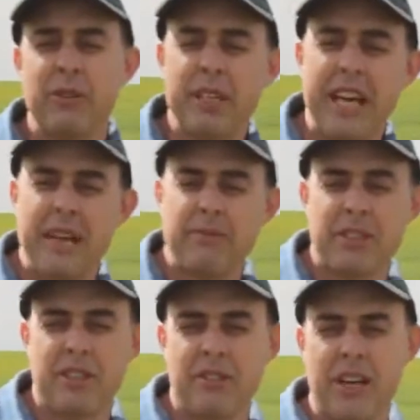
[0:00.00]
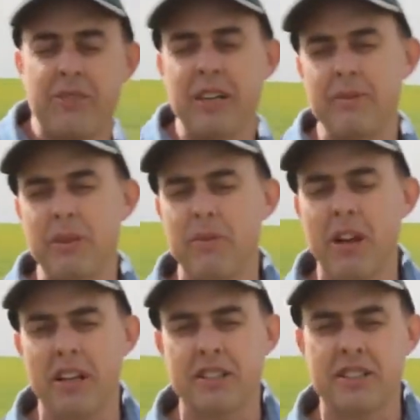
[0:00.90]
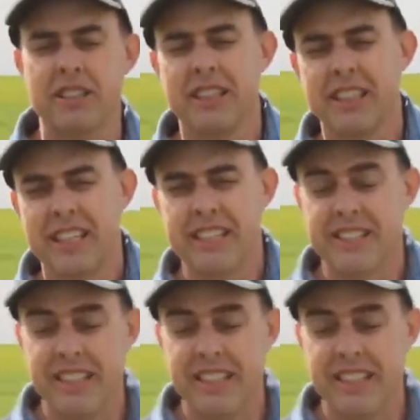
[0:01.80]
when we came to reap the plots is